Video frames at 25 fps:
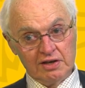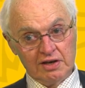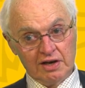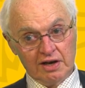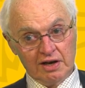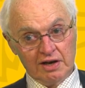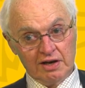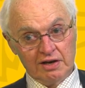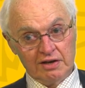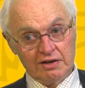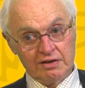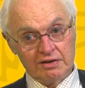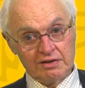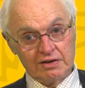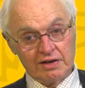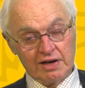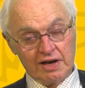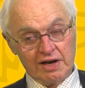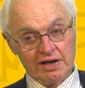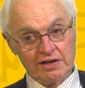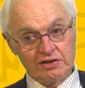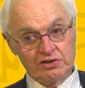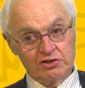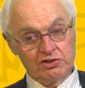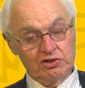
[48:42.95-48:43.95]

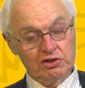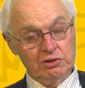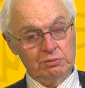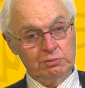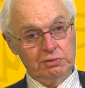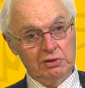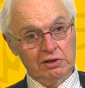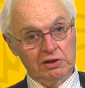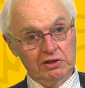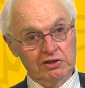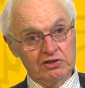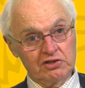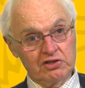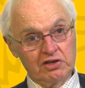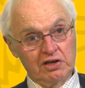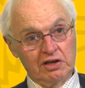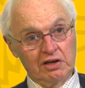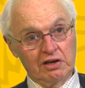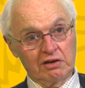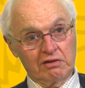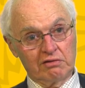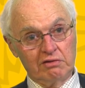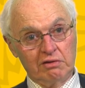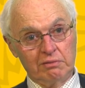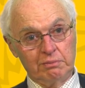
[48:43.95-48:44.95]
had super listening
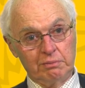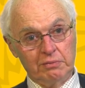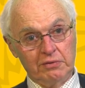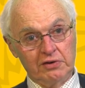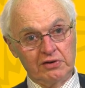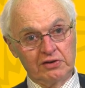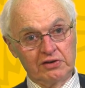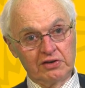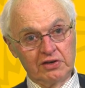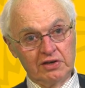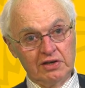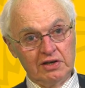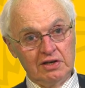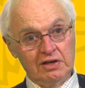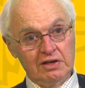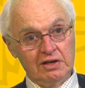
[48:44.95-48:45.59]
equipment,